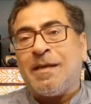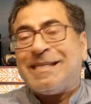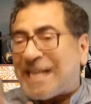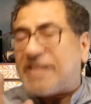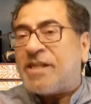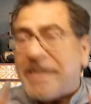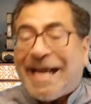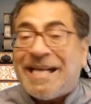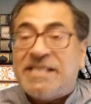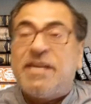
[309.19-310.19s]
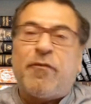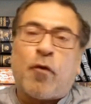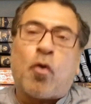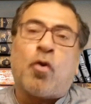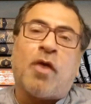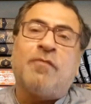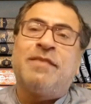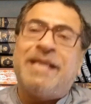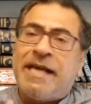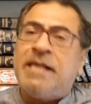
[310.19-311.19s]
Section 84 of
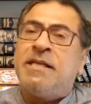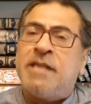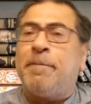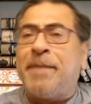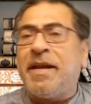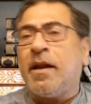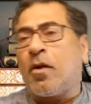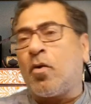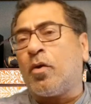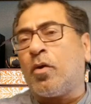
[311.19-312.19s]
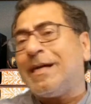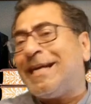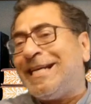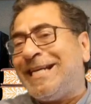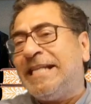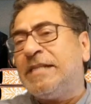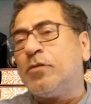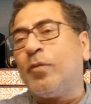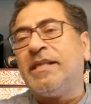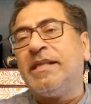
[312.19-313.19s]
the Indian Penal Code deals
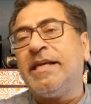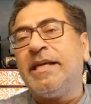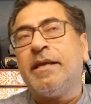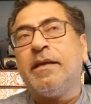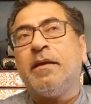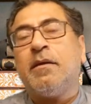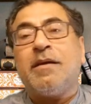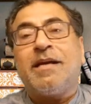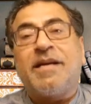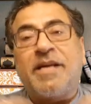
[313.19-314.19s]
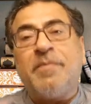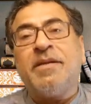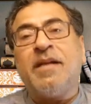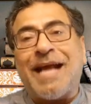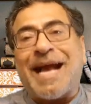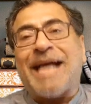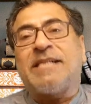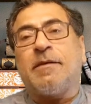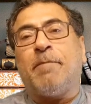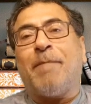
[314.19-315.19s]
with the criminal
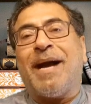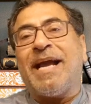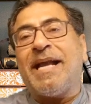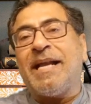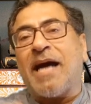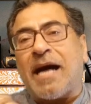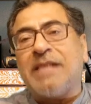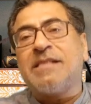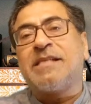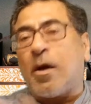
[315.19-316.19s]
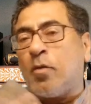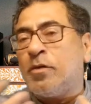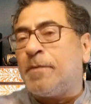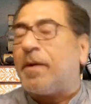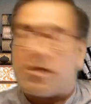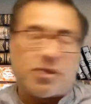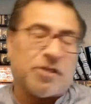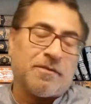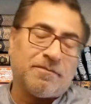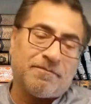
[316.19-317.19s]
act by an unsound person.